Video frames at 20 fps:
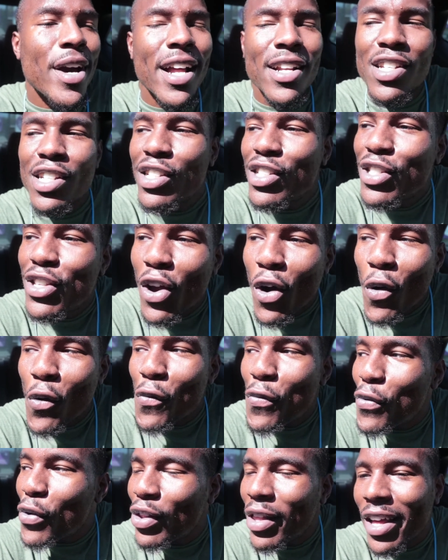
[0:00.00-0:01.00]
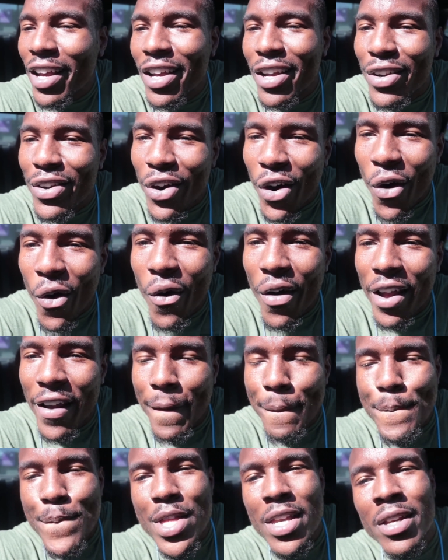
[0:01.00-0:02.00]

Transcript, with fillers: but I just don't feel like going.